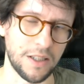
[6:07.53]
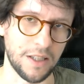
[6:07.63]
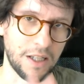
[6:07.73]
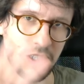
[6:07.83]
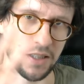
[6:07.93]

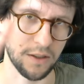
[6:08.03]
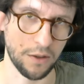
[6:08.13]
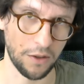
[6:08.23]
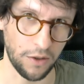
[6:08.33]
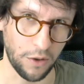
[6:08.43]
It's a list
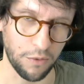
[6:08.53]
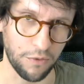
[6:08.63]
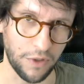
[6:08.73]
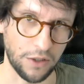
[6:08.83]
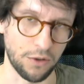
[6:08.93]

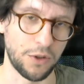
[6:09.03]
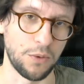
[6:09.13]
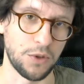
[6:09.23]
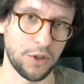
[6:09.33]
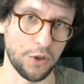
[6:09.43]
of vector
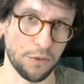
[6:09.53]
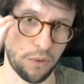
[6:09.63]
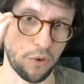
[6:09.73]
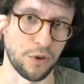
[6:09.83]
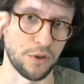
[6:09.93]
2s. It just
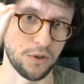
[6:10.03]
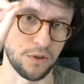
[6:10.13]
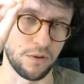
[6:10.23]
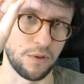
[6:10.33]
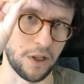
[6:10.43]
points
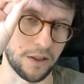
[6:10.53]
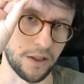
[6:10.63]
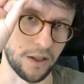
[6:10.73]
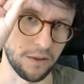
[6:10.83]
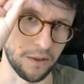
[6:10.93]
like
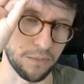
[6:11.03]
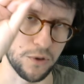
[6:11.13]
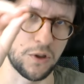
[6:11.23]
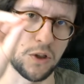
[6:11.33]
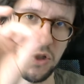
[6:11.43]
the
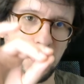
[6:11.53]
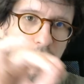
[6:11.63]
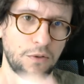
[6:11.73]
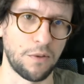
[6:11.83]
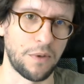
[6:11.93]

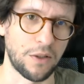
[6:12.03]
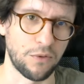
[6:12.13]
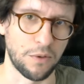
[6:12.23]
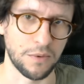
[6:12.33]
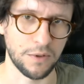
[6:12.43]
positions of the
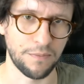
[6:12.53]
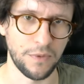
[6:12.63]
platforms.